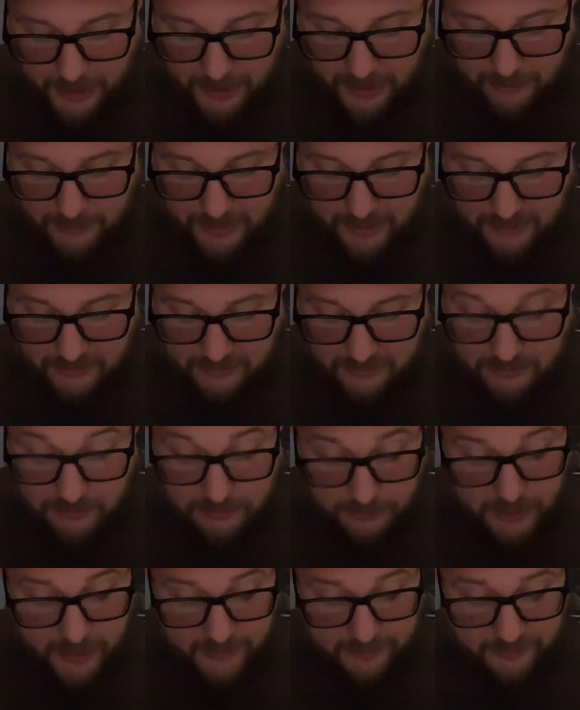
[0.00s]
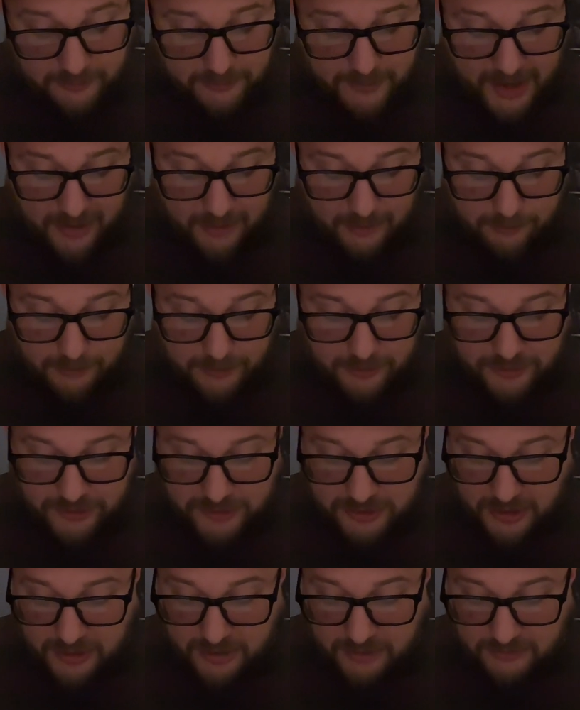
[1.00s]
fighter by any means, but I'll smack a
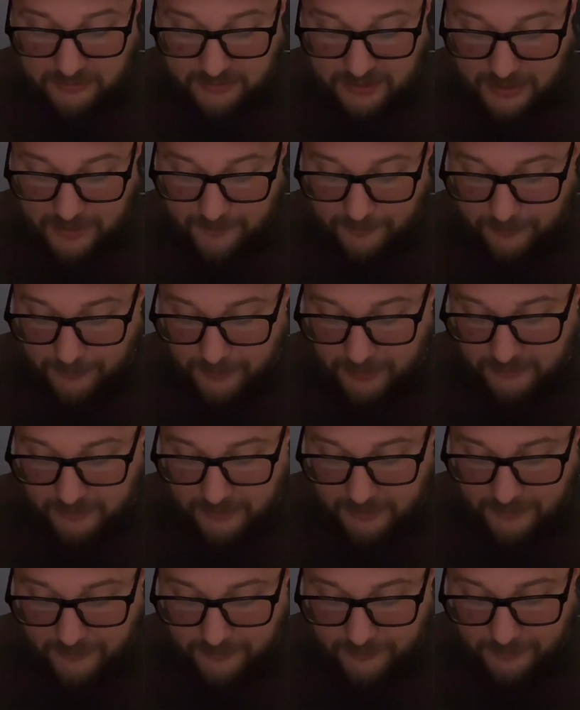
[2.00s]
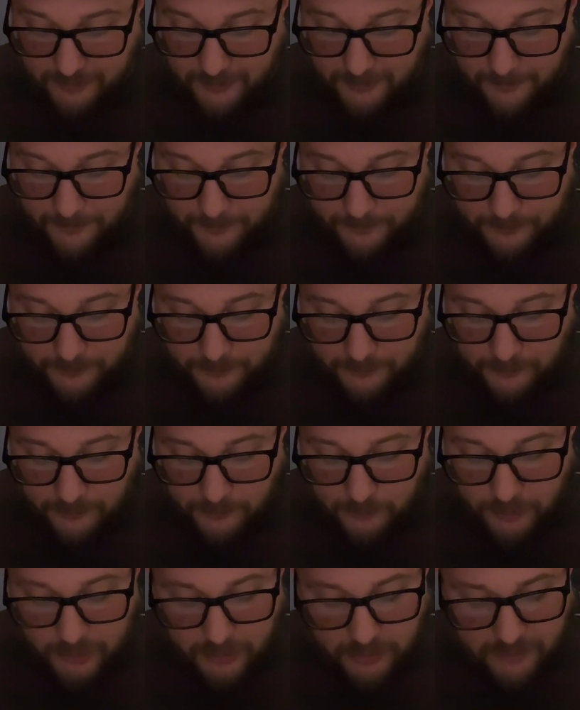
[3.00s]
bitch should I need to stand up for myself.
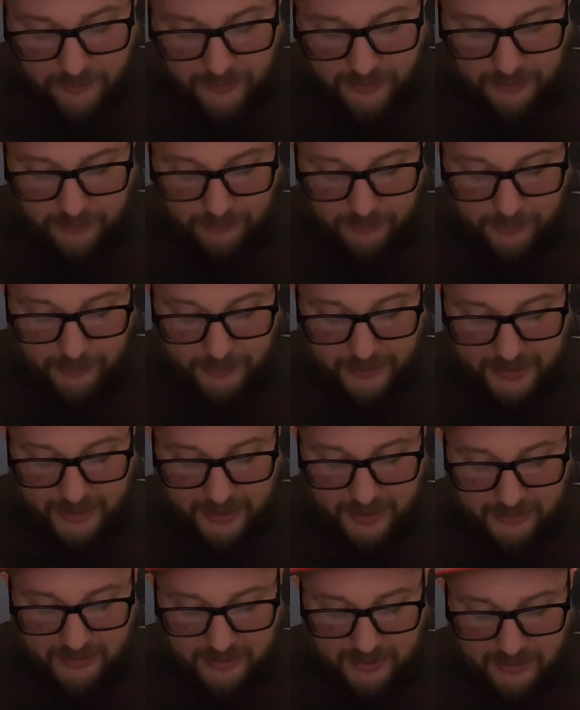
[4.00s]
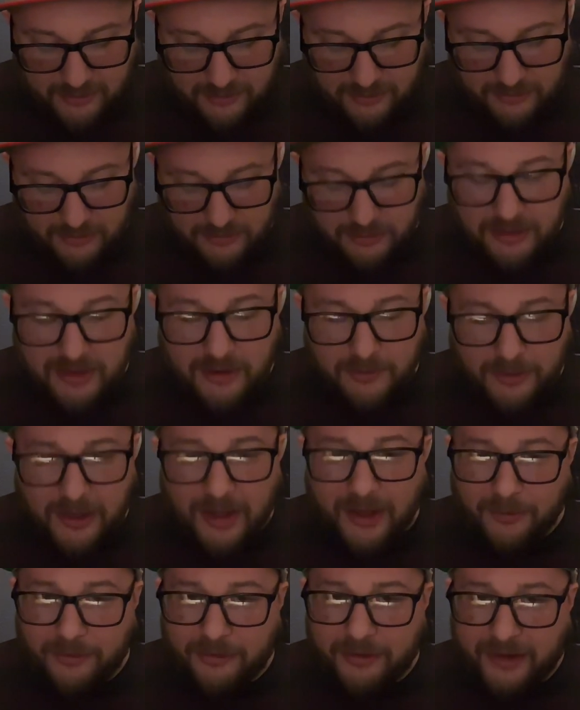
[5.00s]
When you live on the road like I did, you need to
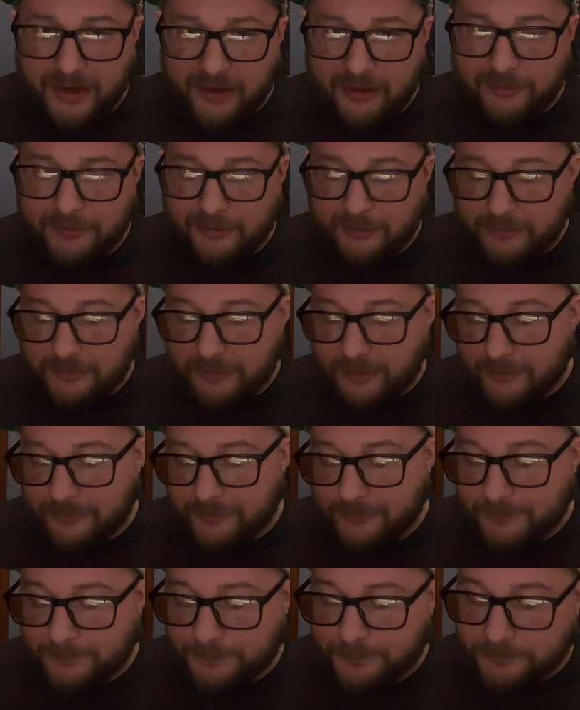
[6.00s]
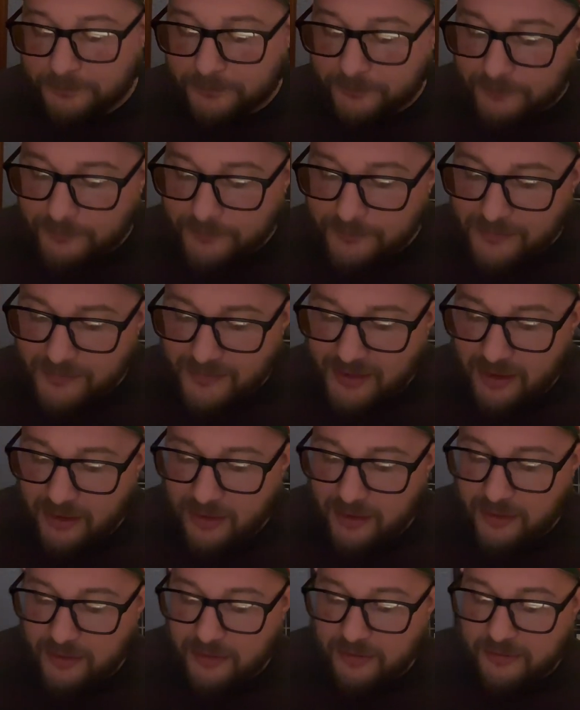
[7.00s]
be able to handle yourself.
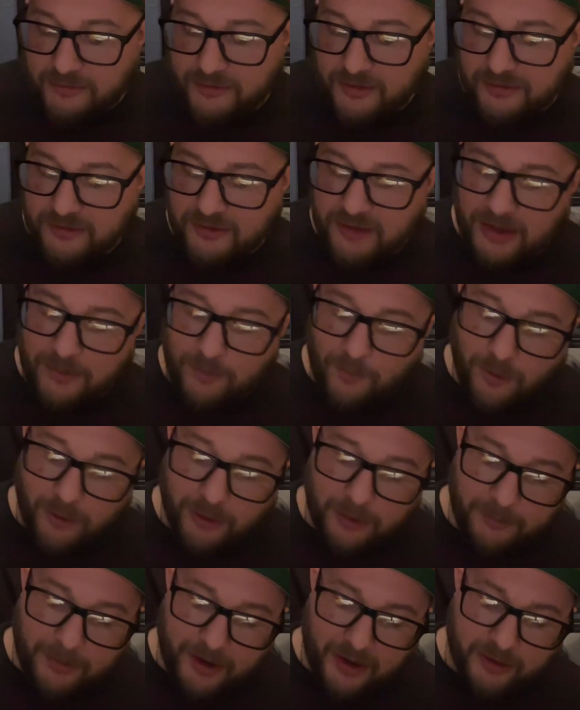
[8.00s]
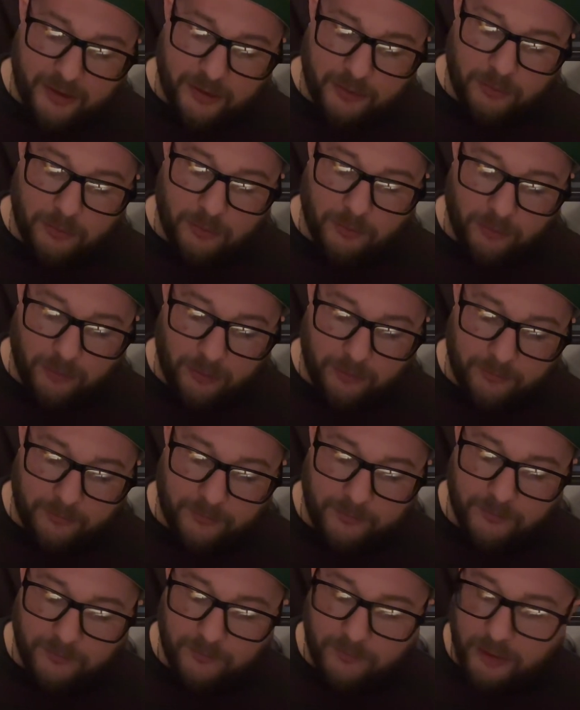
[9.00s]
Stacy came walking back into her
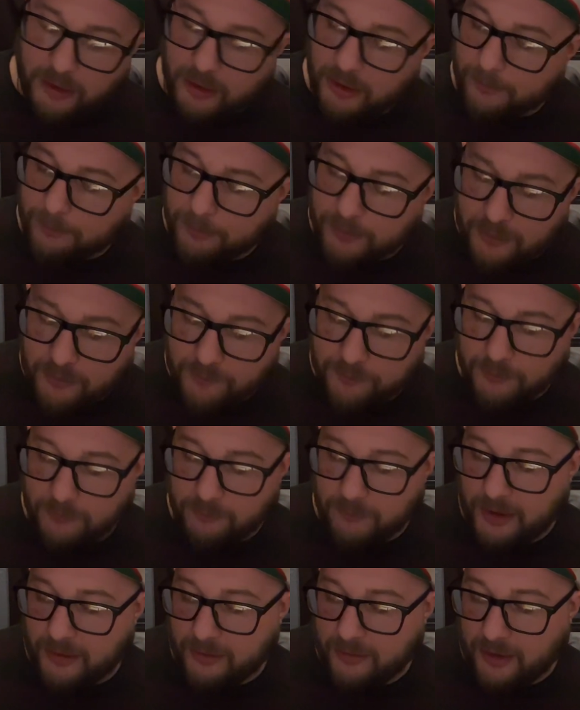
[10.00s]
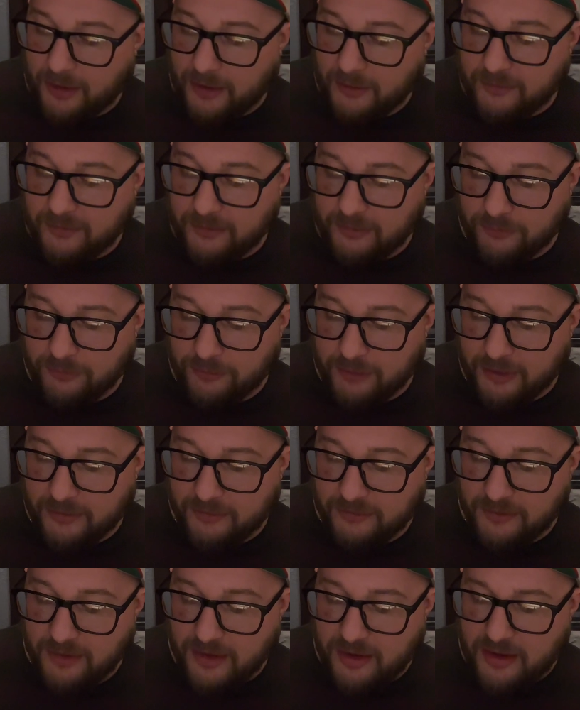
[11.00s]
room, wearing a beautiful red cocktail
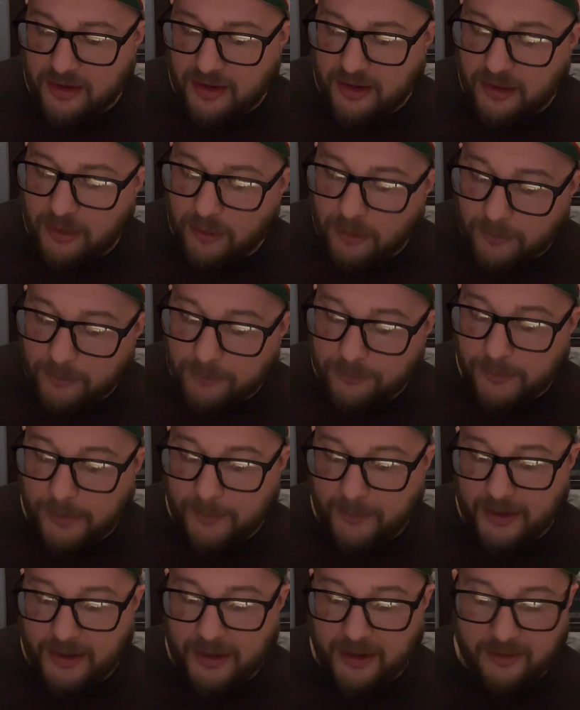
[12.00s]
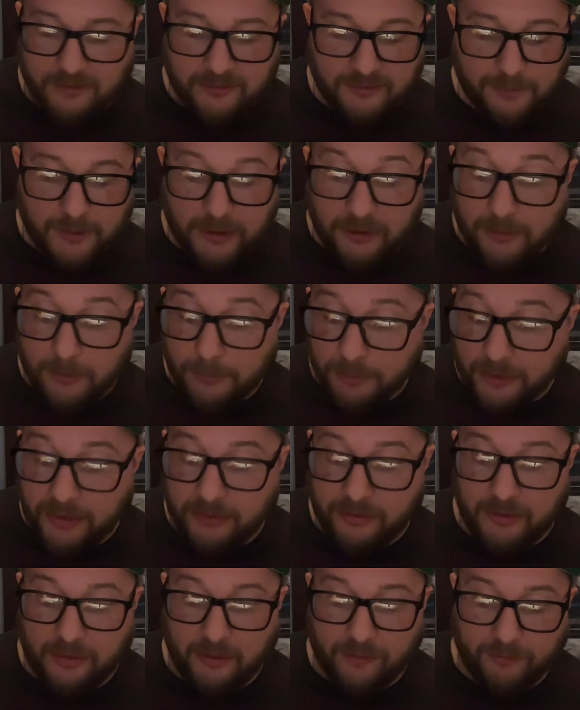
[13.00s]
dress, and it almost made my head spin
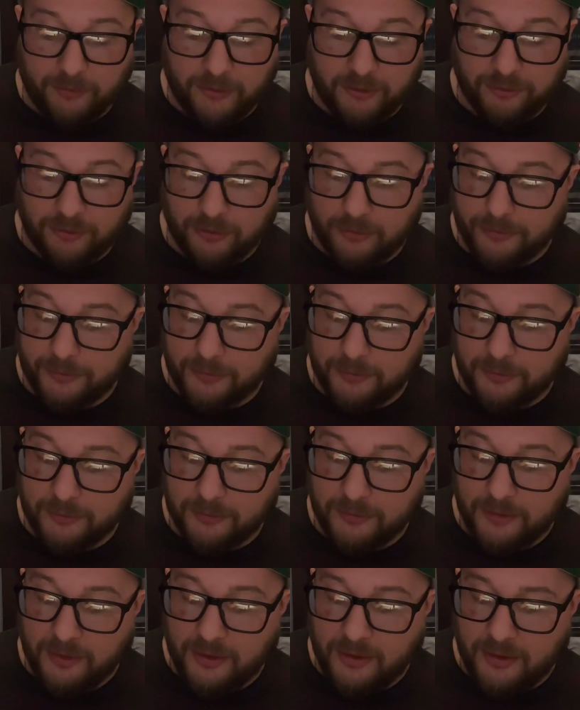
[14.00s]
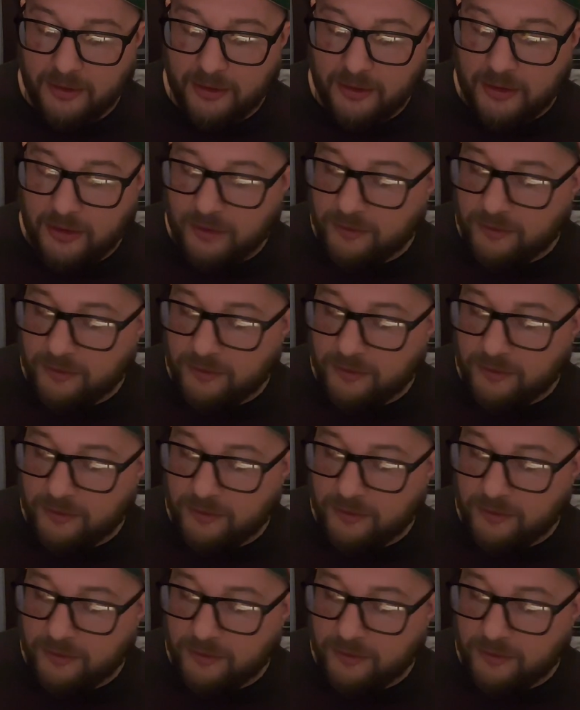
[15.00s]
completely off my shoulders.